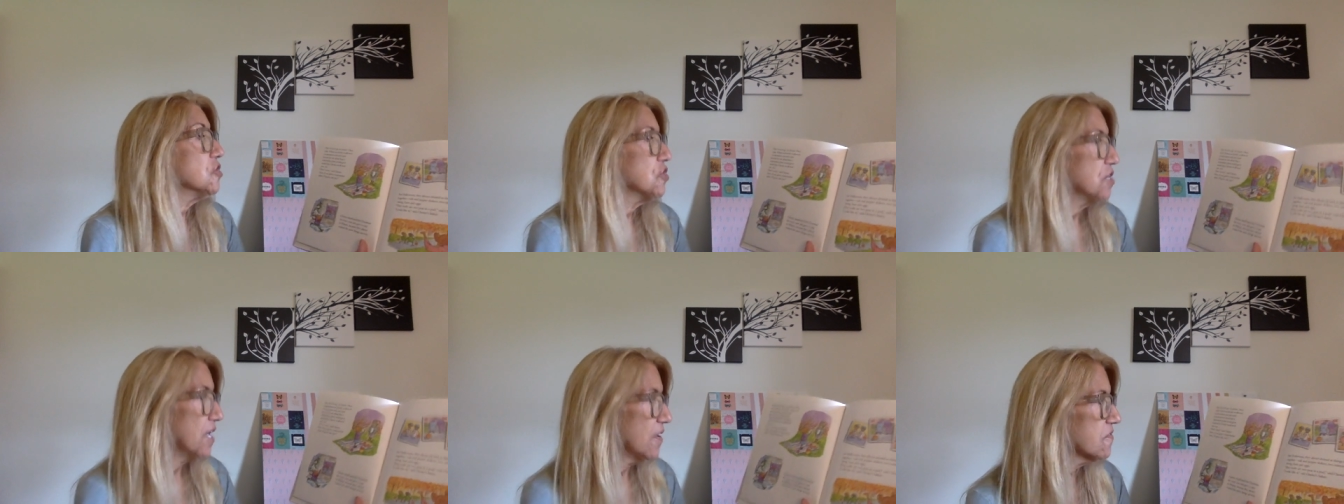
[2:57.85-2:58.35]

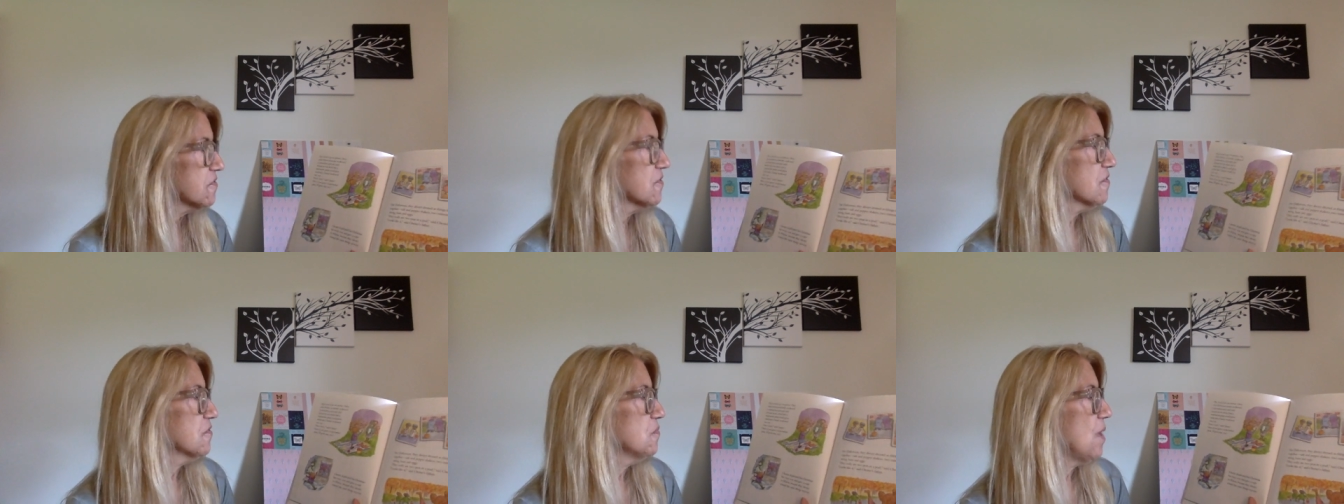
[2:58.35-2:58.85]

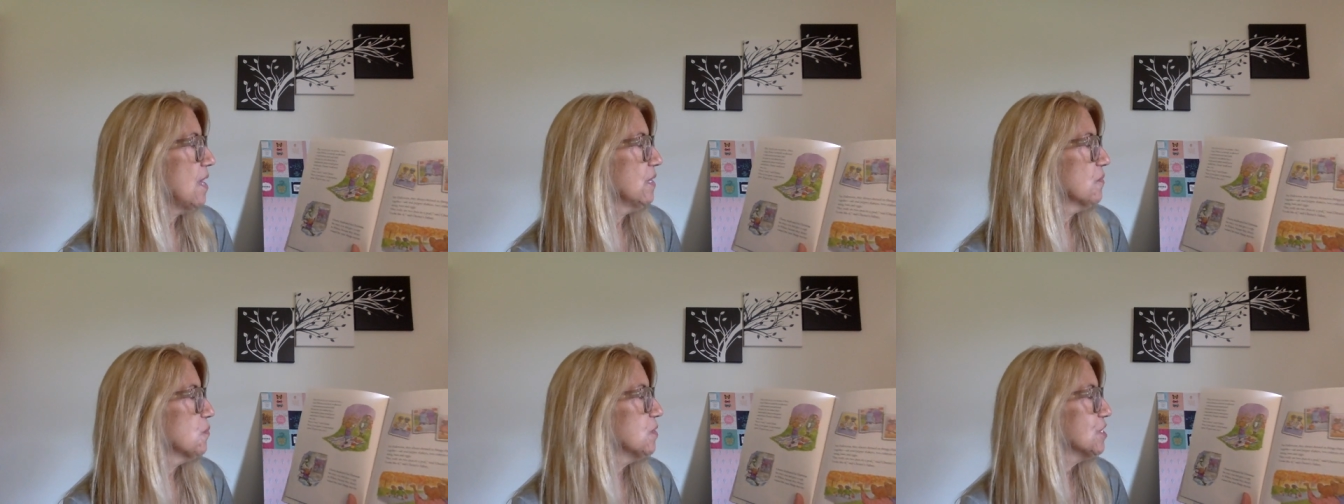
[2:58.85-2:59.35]
Chester
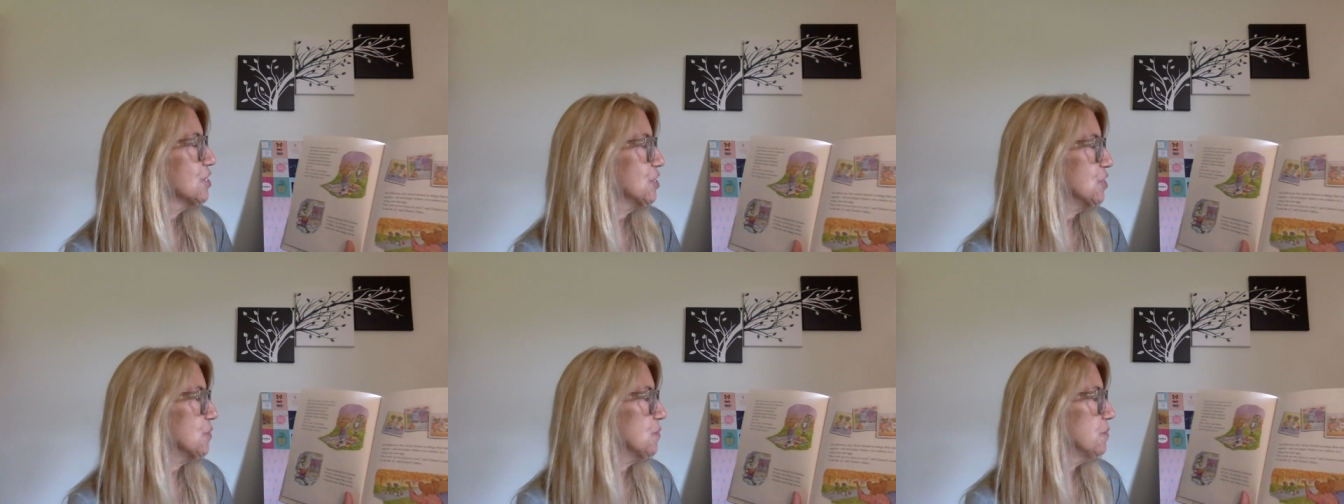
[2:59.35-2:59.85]
swallowed one
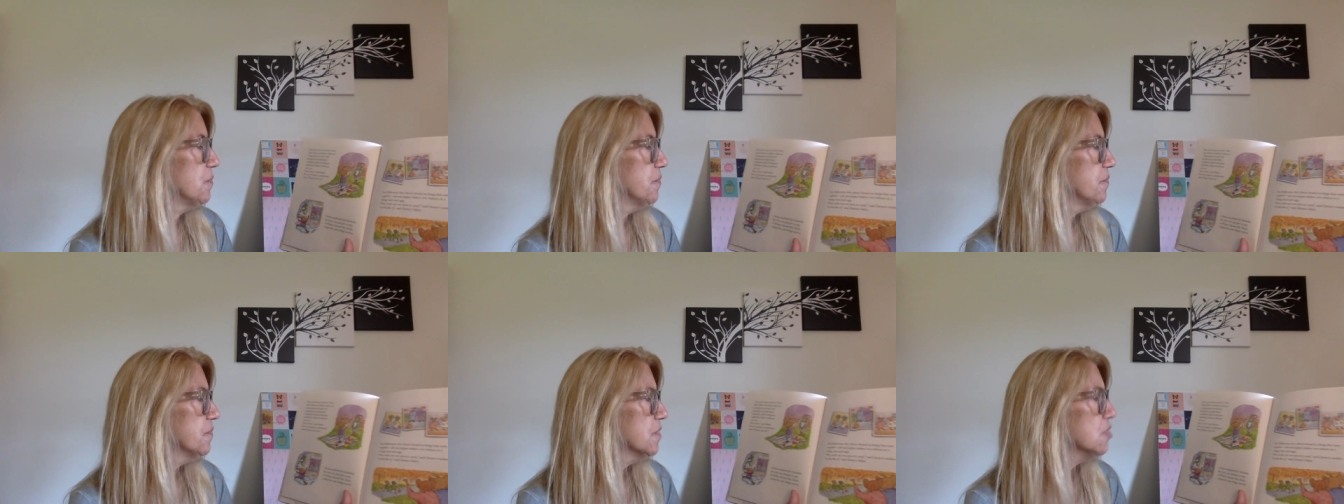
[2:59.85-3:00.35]
too.
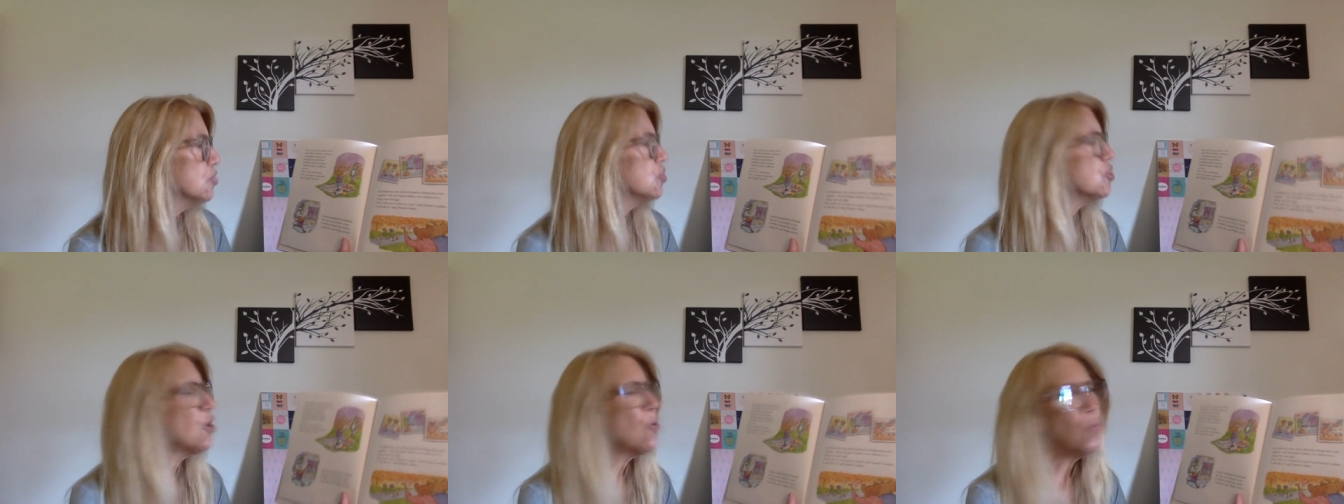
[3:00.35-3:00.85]

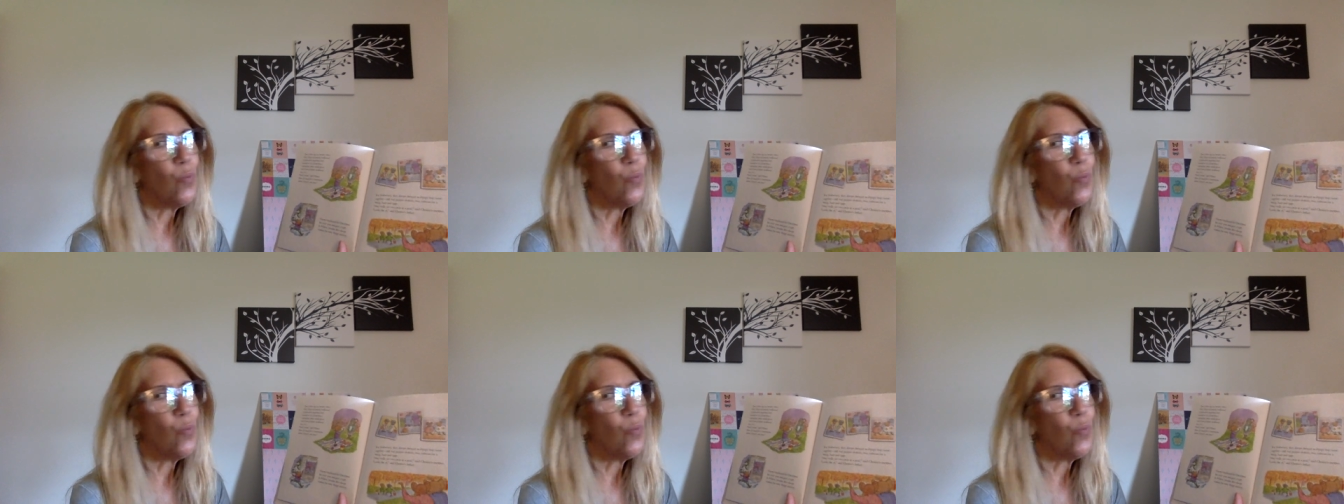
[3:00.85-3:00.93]
"Don't